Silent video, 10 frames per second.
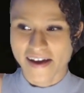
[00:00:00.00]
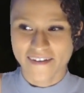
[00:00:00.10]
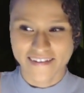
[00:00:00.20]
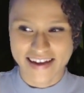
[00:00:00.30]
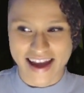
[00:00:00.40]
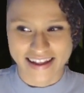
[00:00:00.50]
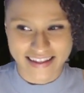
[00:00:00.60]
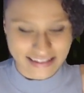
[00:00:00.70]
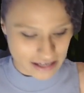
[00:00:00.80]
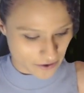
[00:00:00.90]
Okay,
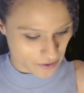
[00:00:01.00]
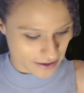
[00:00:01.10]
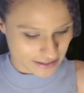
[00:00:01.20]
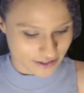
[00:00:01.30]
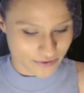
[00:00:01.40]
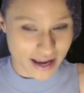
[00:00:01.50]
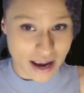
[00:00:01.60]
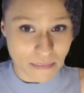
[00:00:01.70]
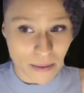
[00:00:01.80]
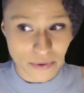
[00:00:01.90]
let's go on to
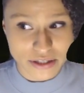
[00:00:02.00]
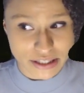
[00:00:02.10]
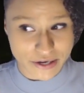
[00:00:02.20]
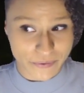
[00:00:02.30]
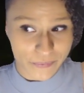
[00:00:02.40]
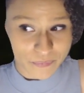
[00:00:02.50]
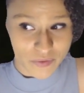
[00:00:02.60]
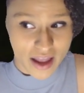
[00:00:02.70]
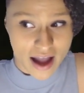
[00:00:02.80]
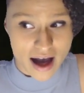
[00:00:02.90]
game number 2.
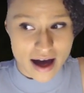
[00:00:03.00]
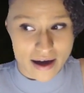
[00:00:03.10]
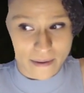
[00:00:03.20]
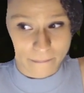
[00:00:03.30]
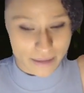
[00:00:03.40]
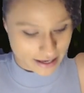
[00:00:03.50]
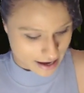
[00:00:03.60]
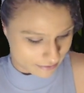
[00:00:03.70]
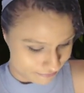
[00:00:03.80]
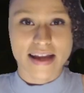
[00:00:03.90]

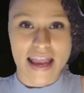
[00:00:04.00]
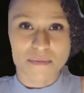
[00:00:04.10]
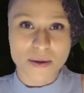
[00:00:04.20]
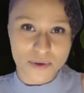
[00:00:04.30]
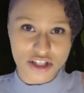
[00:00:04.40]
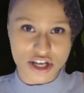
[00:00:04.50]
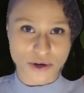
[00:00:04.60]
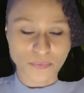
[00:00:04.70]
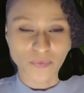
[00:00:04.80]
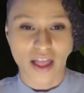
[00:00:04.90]
Yeah. Game number
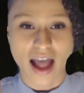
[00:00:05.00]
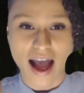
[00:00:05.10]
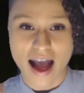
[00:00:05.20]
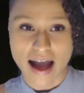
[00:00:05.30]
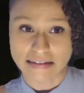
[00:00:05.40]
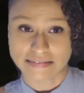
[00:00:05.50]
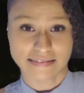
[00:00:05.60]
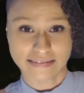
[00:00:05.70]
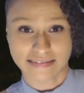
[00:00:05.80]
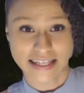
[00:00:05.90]
2.
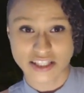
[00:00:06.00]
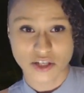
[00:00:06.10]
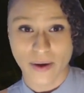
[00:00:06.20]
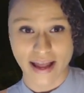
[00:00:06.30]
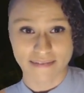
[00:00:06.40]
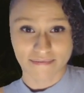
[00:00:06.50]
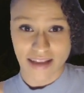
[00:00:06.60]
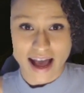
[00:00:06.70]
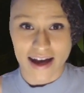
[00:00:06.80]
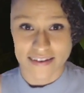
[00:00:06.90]
Let's do it.
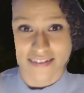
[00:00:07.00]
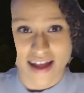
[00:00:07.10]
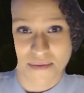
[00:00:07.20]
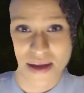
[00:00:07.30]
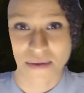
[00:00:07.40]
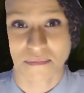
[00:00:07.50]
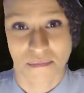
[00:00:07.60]
Yeah. I mean,